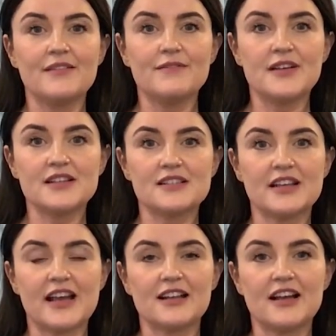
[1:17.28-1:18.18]

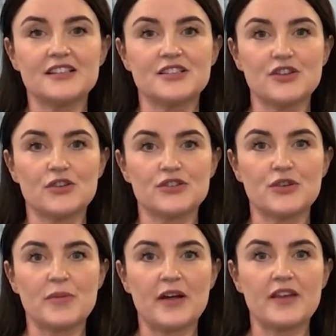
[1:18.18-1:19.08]
Firstly, I'd like to talk to you
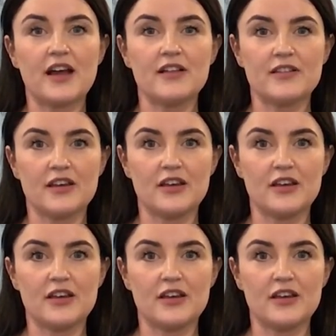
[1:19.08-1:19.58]
about the Healthier